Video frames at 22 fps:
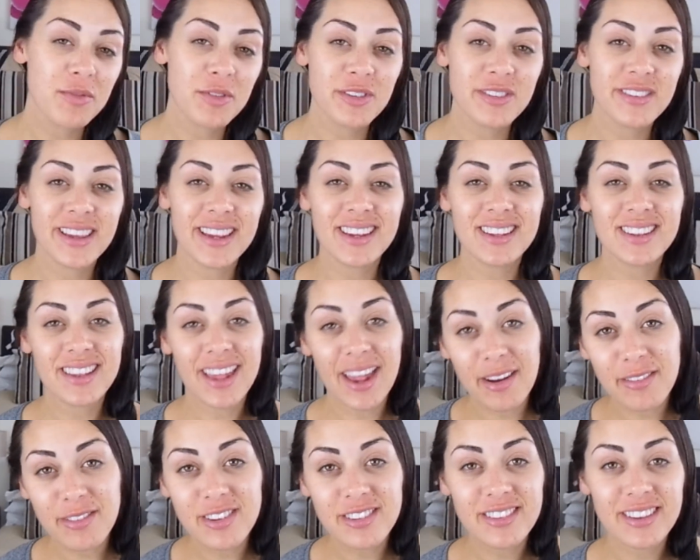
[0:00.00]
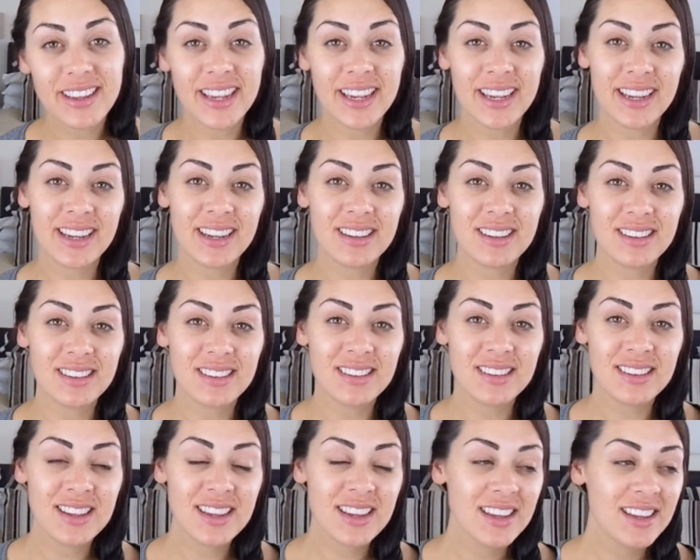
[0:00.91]
routines, hair routines,
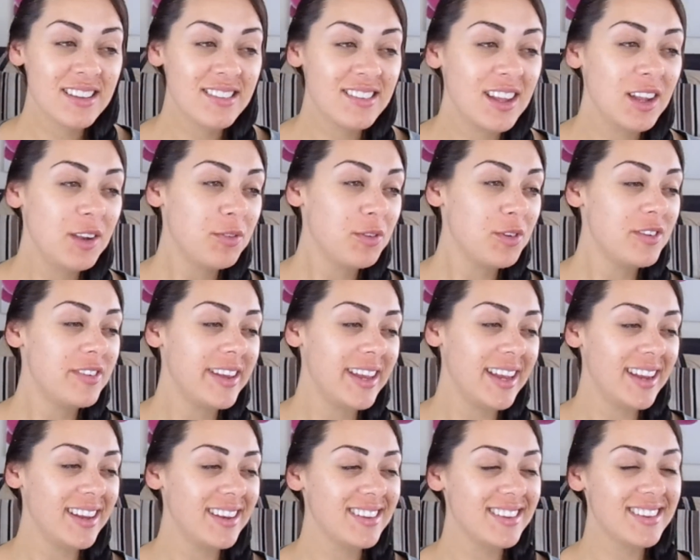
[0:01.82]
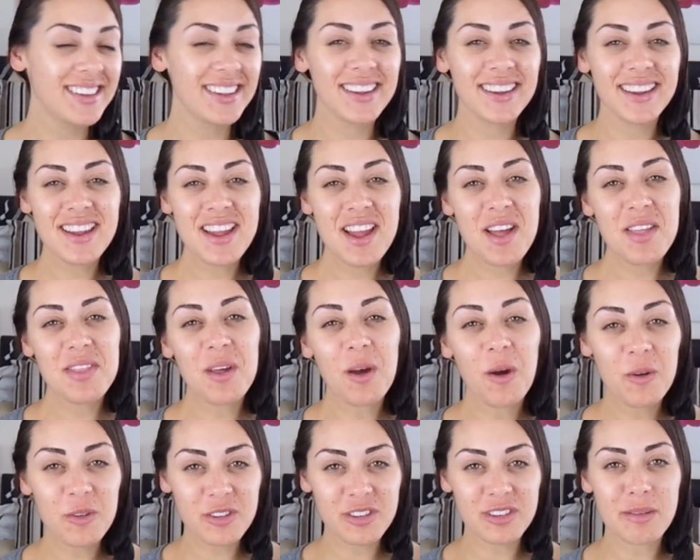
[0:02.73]
teeth routines, the
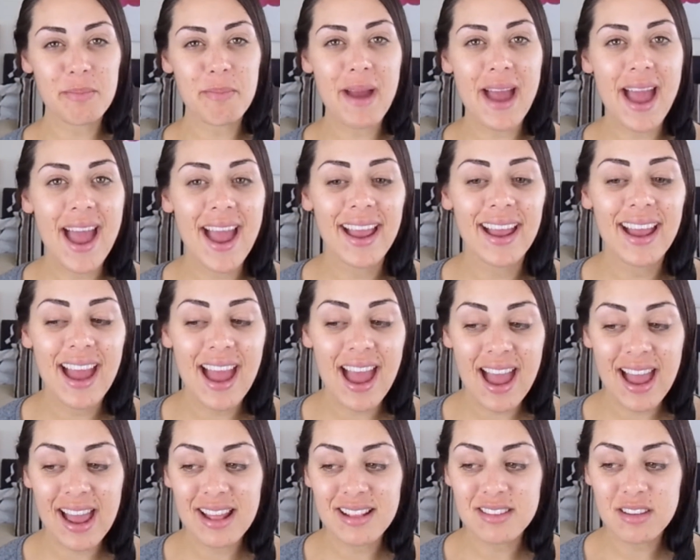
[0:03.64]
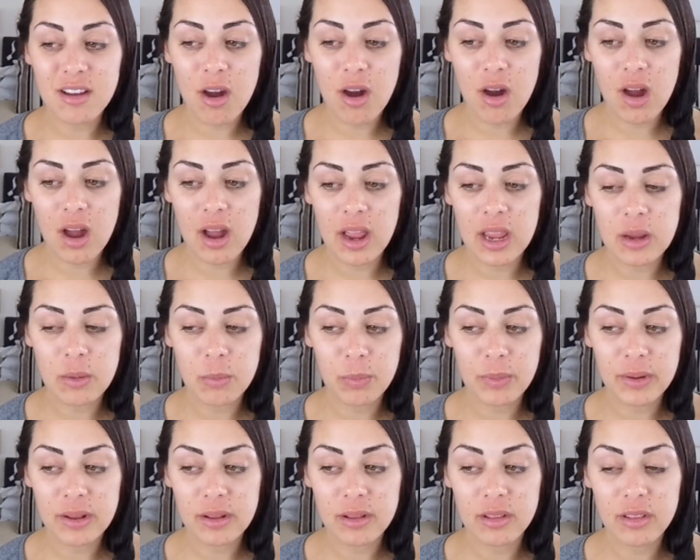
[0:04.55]
whole shebang, and I
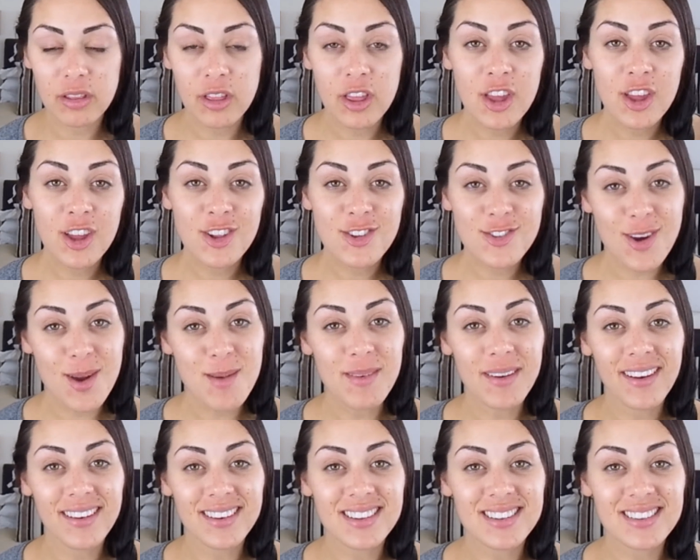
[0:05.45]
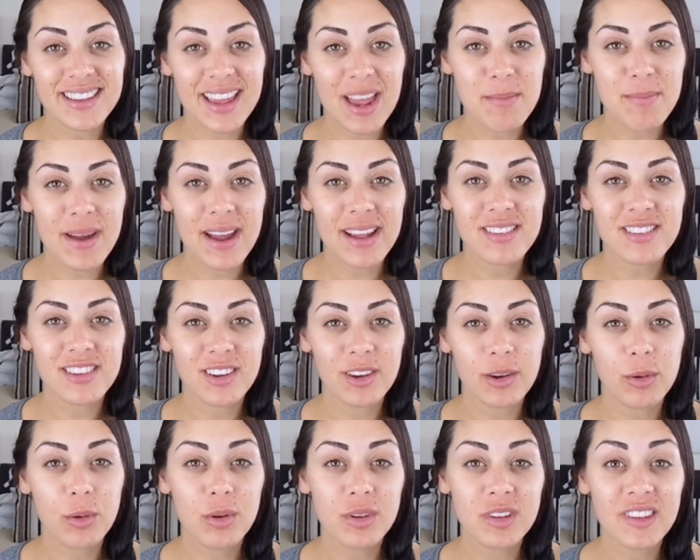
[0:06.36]
will try my hardest to get back to you.
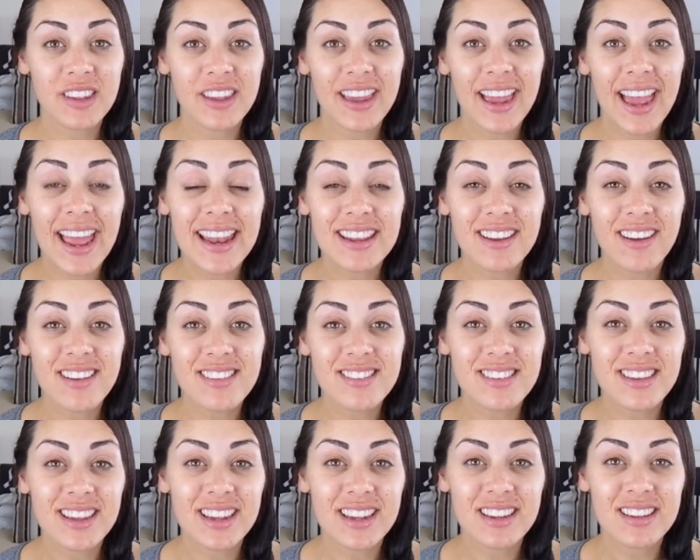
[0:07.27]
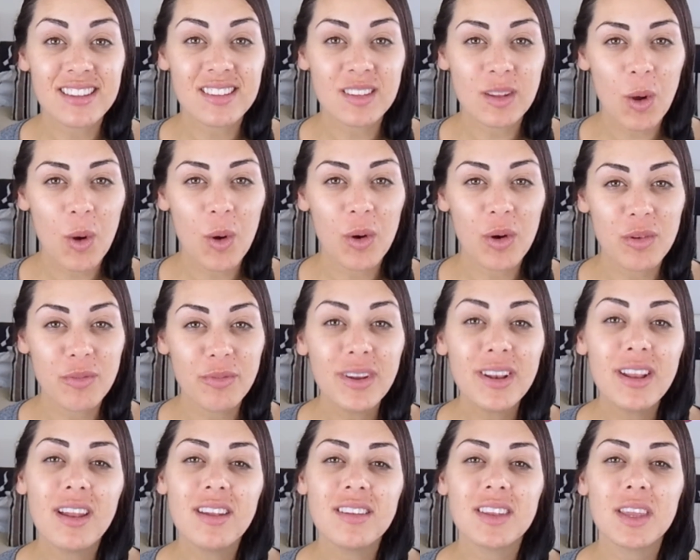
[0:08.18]
Also, any ideas on
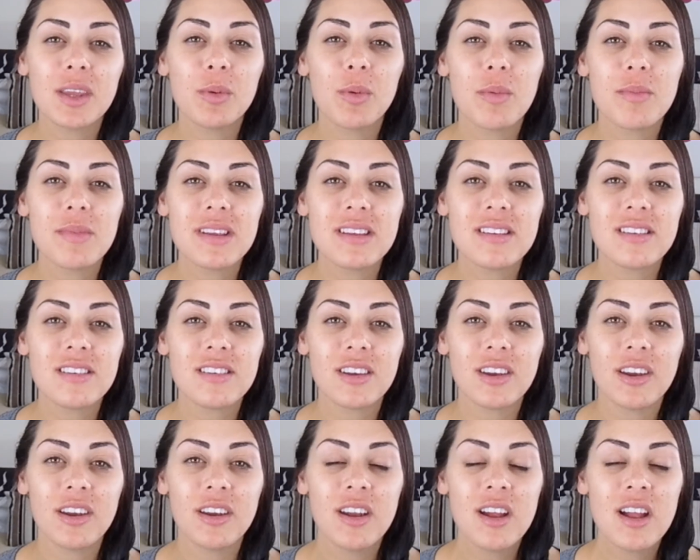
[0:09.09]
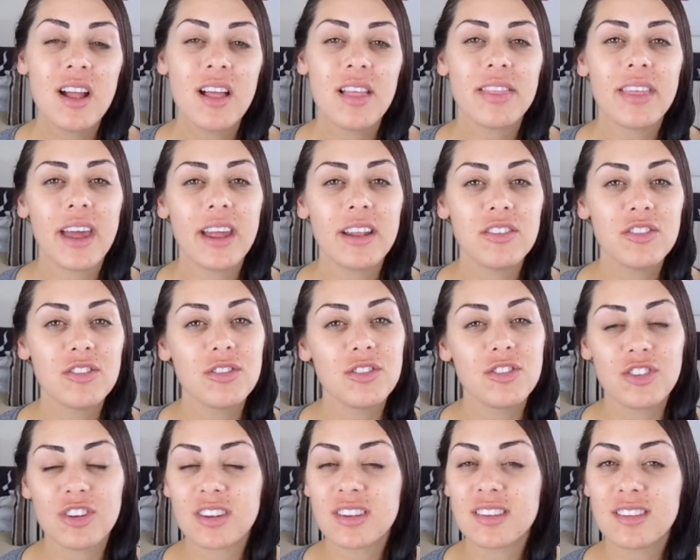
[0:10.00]
videos that you want me to do, then
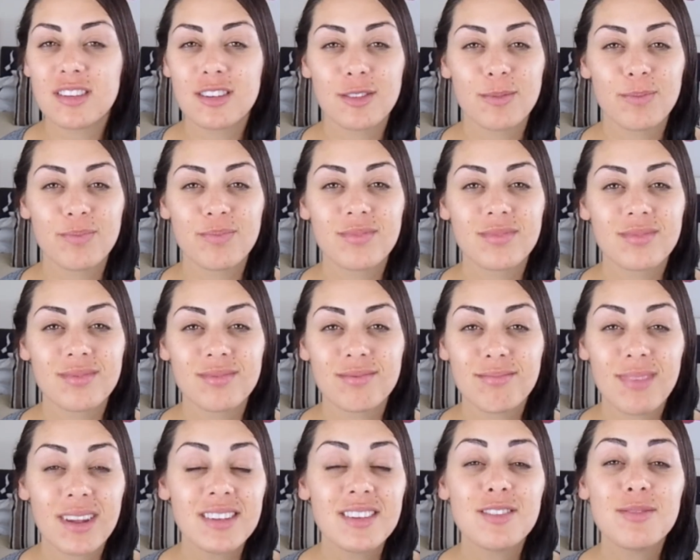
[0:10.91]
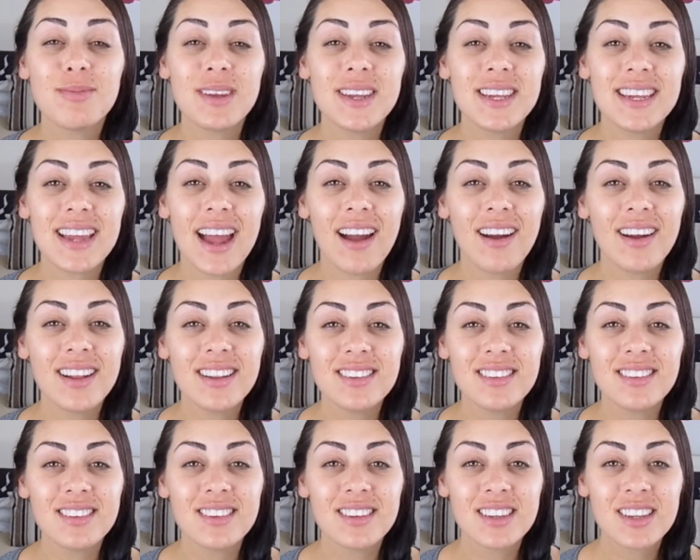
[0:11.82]
just message me
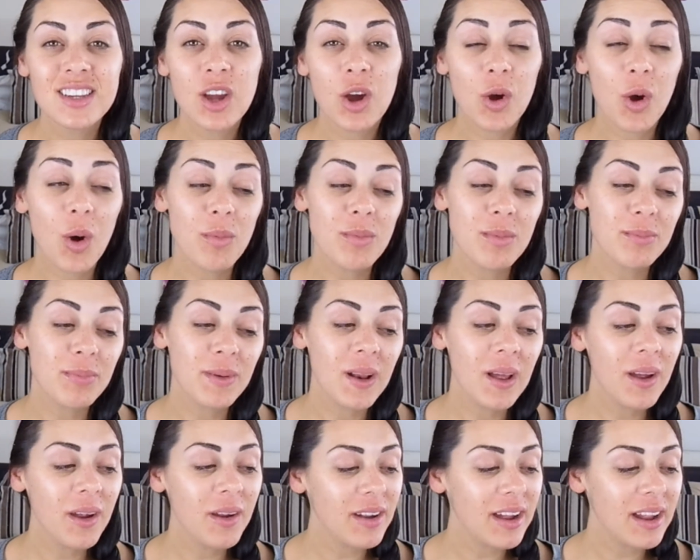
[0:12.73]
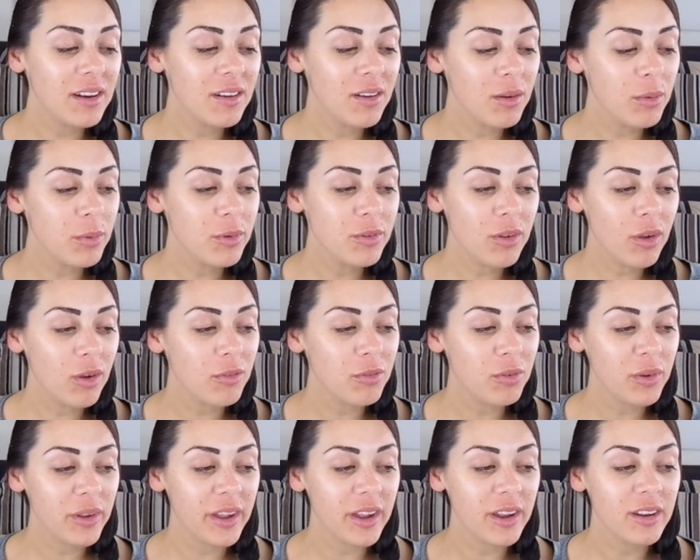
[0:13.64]
and comment below and I will do it
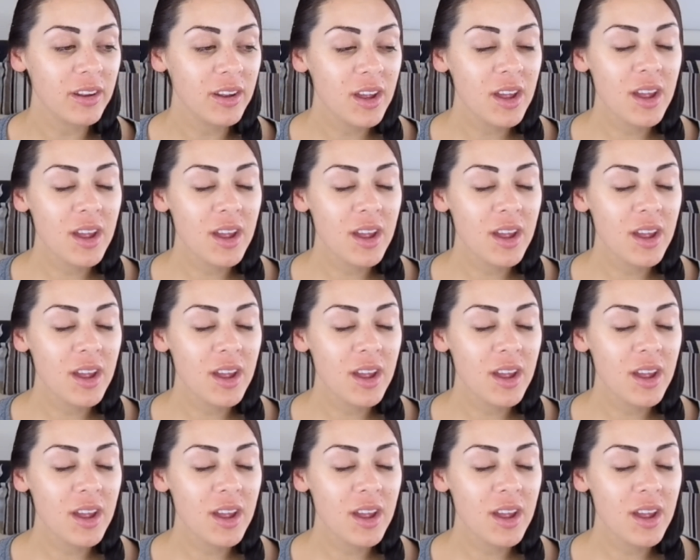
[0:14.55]
for you.